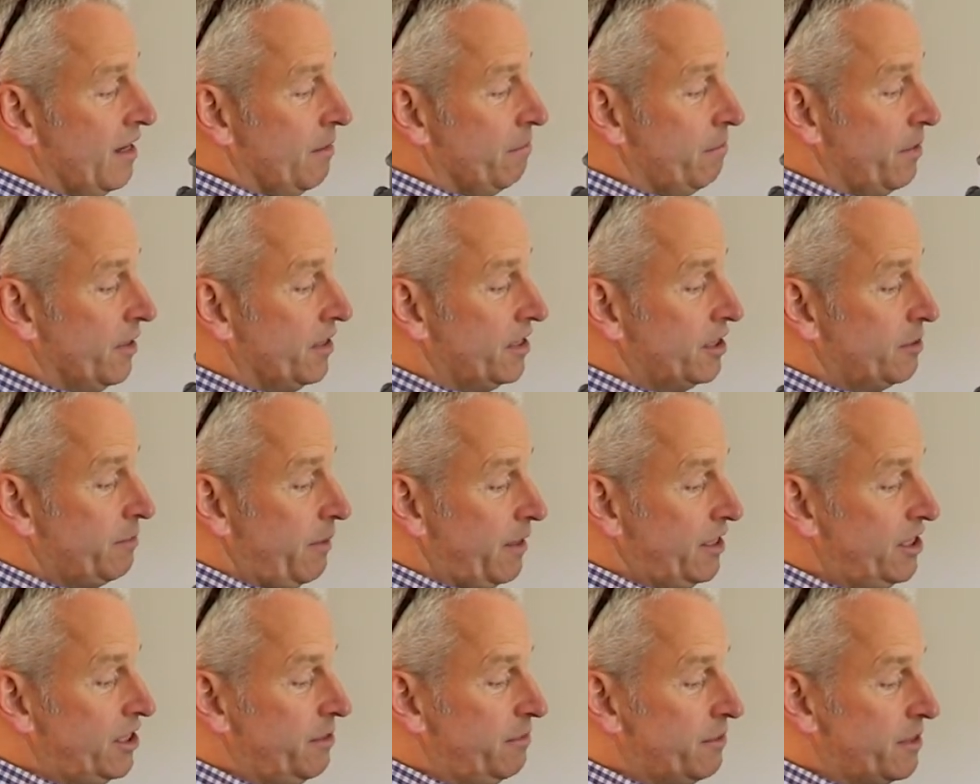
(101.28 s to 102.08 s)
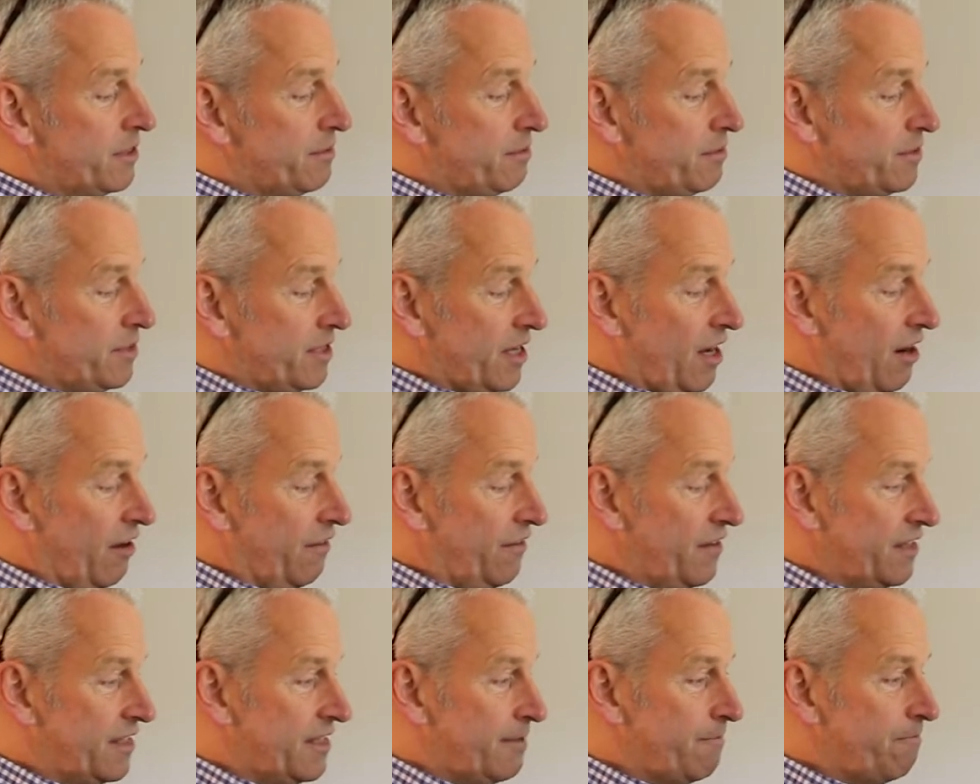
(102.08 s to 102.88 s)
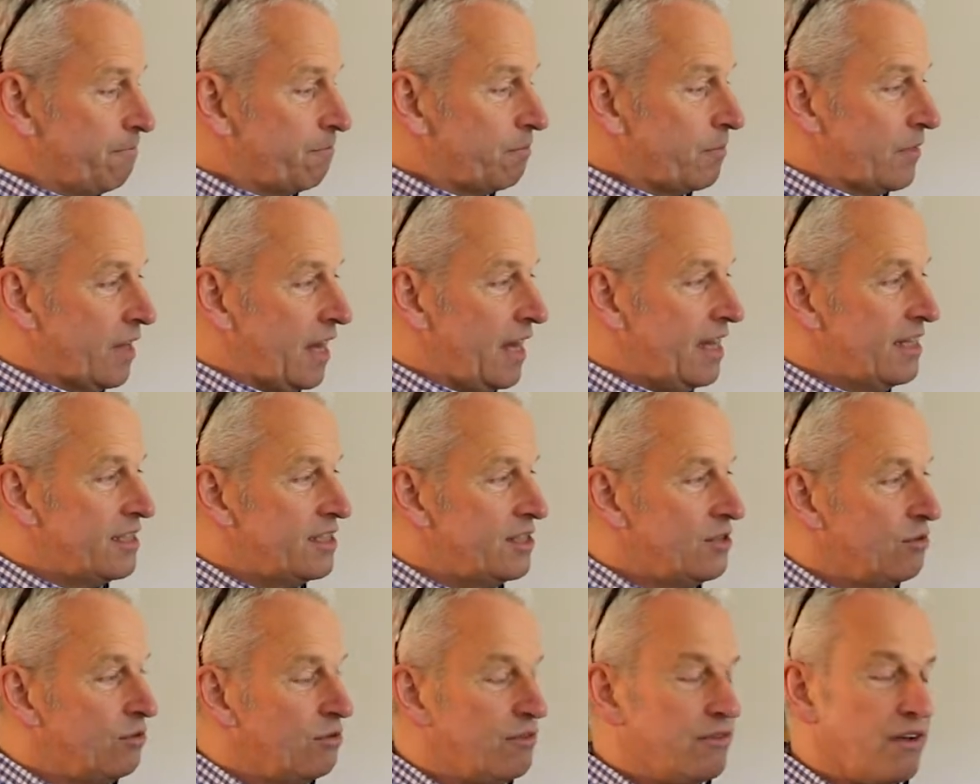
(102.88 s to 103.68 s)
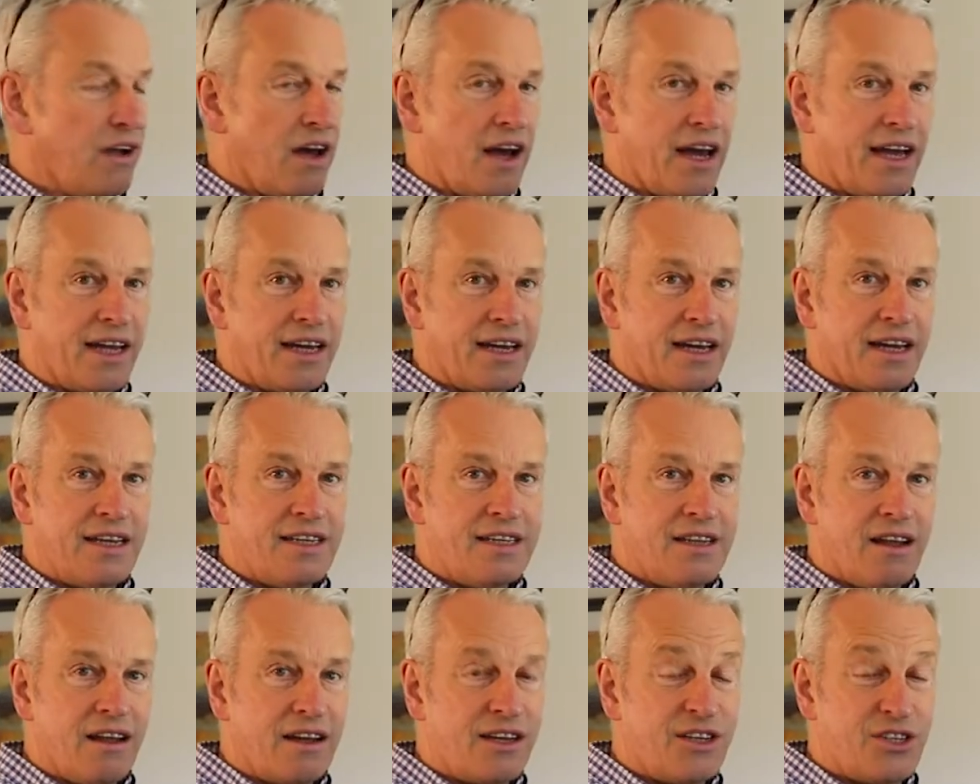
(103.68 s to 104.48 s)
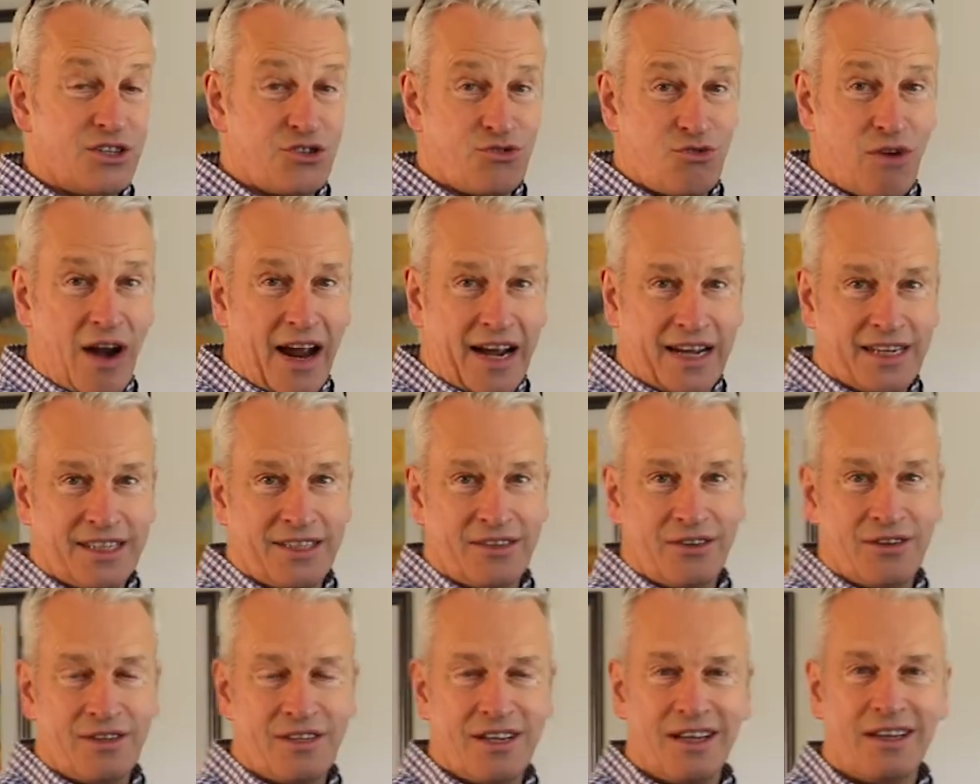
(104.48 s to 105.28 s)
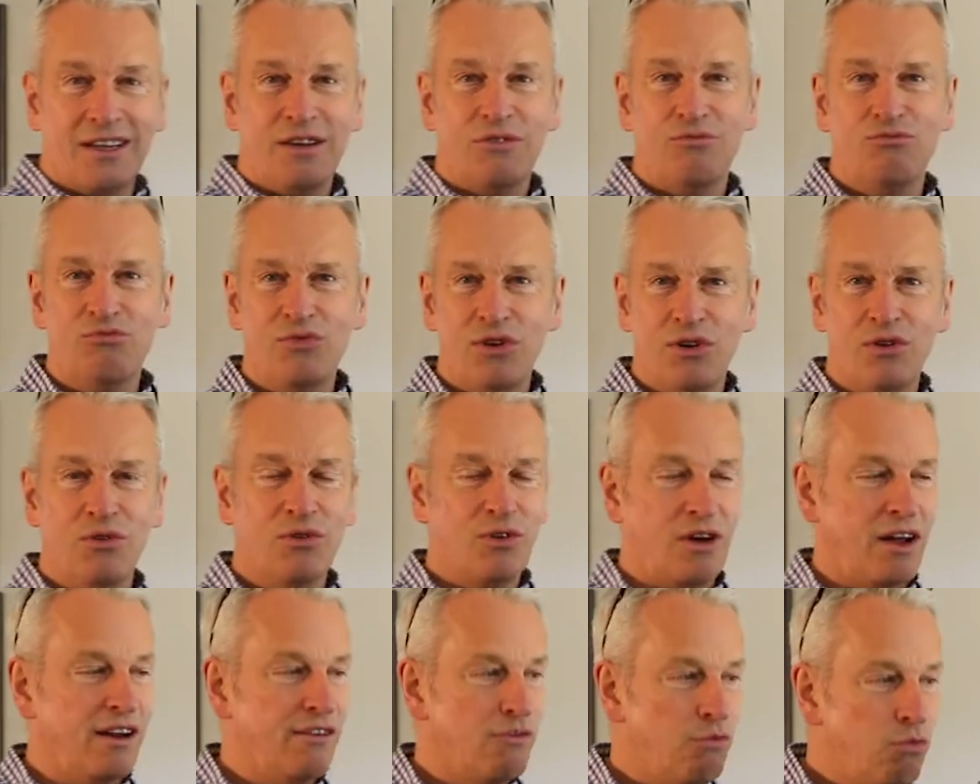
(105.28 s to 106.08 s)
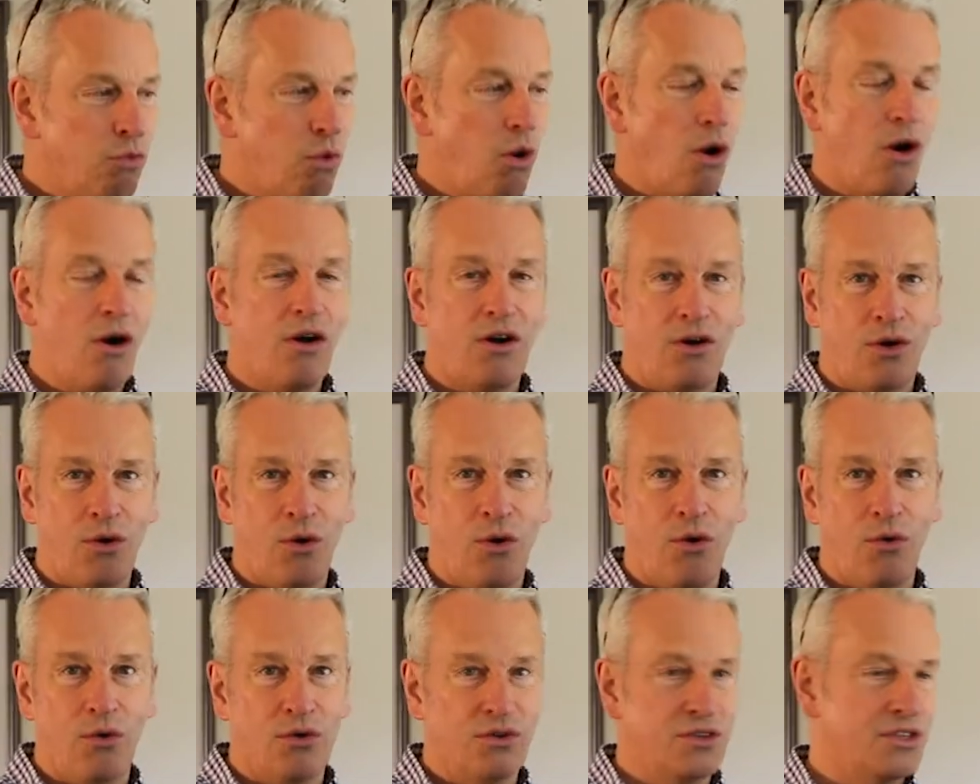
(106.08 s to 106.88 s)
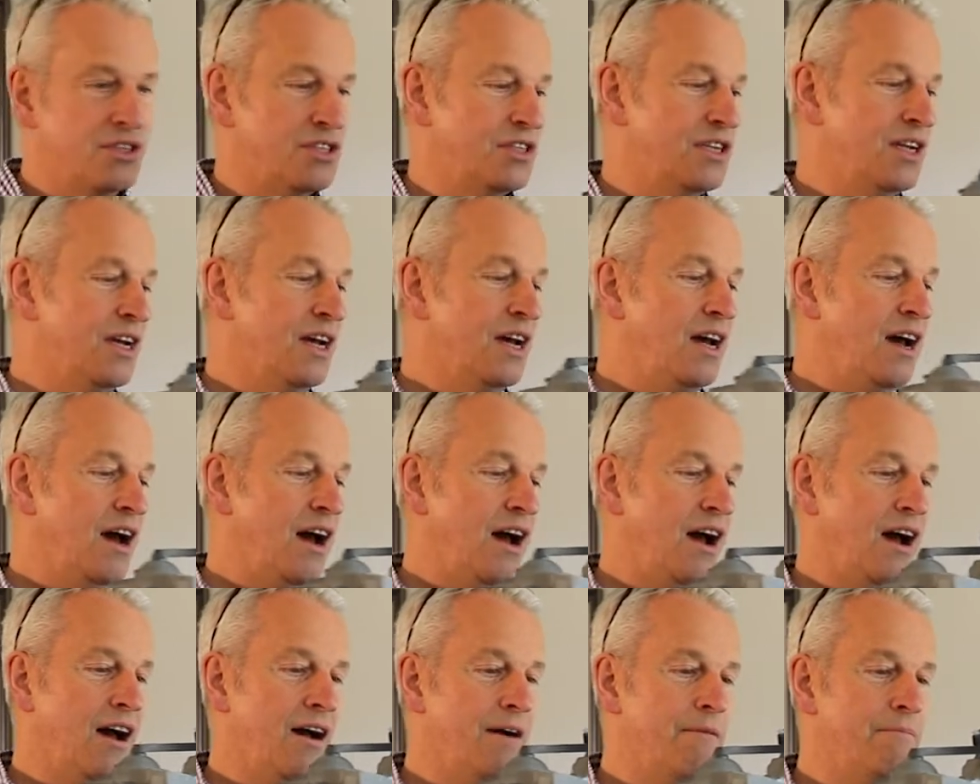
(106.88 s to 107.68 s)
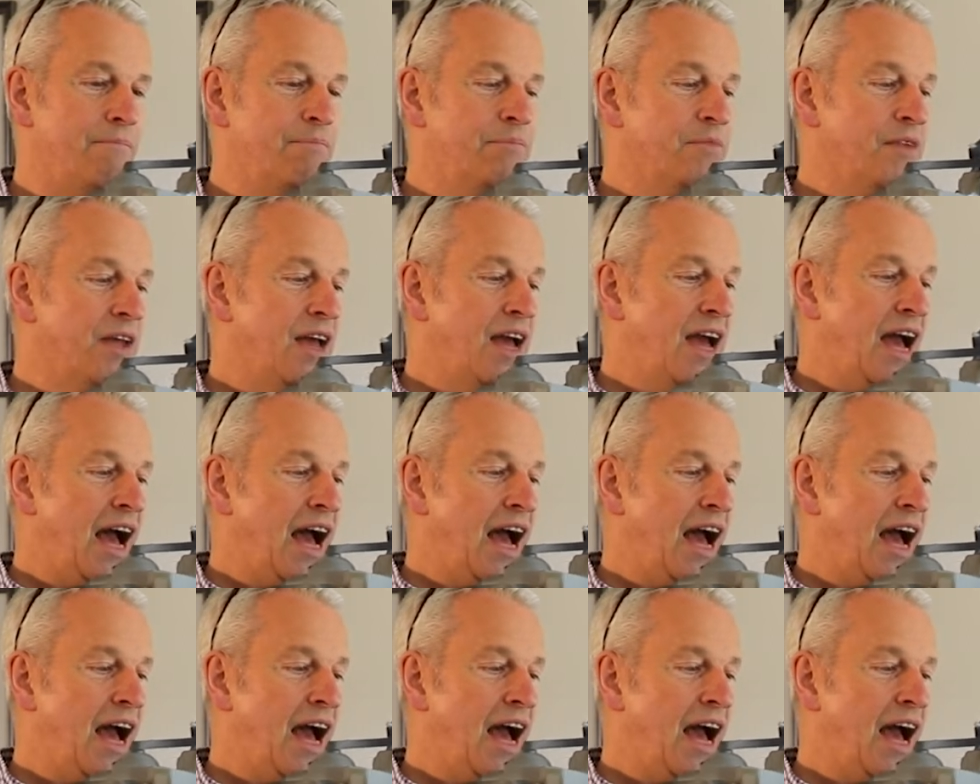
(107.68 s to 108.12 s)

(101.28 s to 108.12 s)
But the spaceship itself it's sort of like, it's like a tractor. It's like a real kind of workhorse, and